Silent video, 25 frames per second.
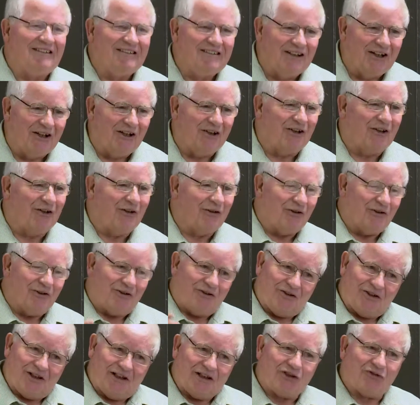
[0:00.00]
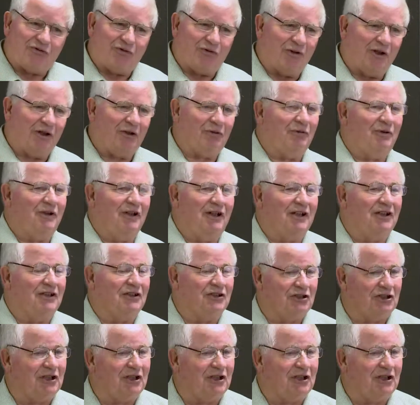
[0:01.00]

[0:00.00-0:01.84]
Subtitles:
they're a little less frequent, and in